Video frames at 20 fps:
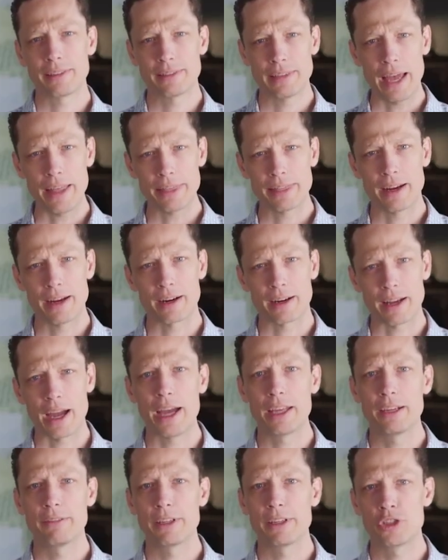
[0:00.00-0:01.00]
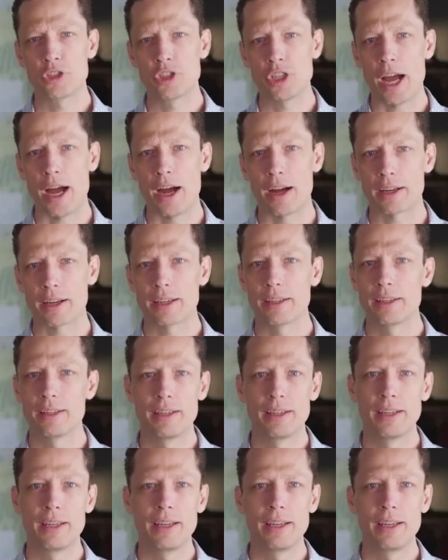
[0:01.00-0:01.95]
And I sat there kind of in shock.